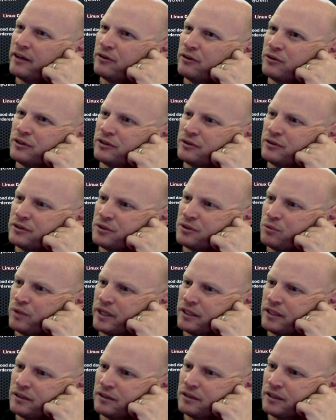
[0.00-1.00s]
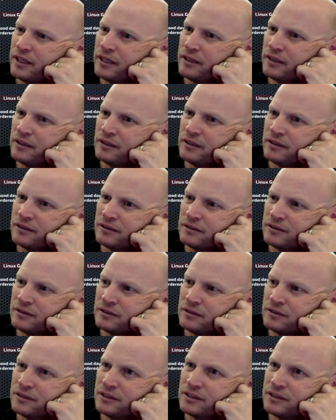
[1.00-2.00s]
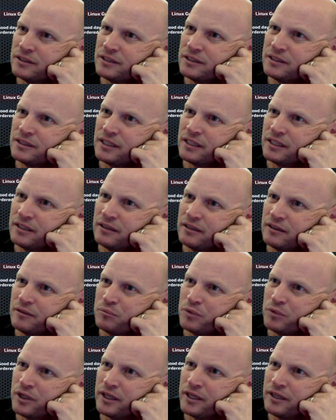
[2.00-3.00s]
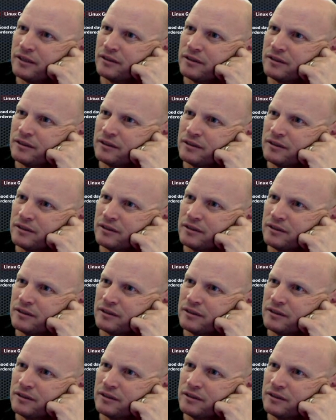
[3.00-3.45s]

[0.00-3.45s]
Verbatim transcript: I know there is a way to like set it up, right?